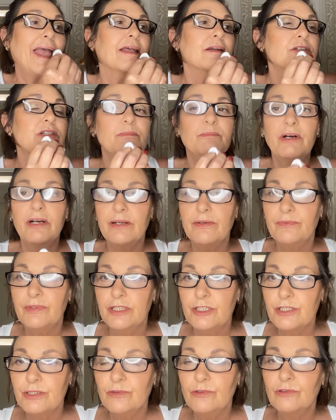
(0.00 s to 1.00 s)
to my
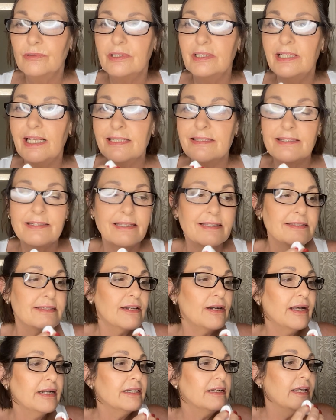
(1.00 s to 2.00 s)
original classics,
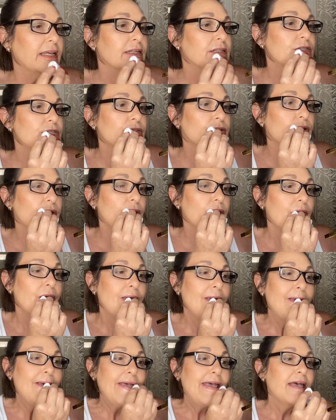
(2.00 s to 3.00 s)
and I need to,
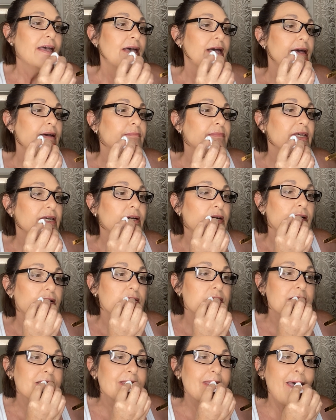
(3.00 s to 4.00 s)

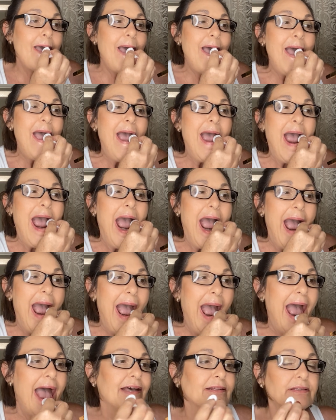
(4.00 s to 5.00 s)
because
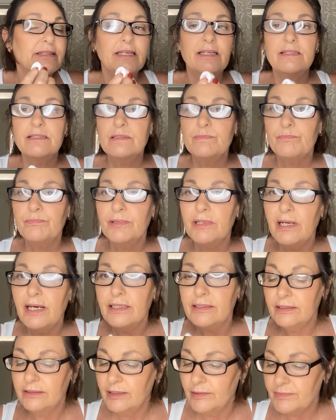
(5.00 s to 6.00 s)
these
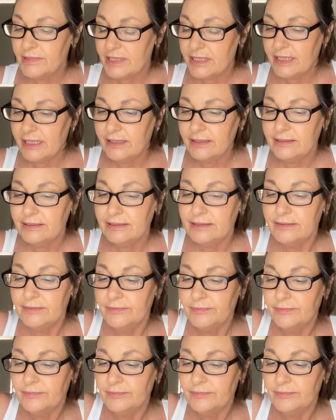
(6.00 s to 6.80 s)
Prada lipsticks,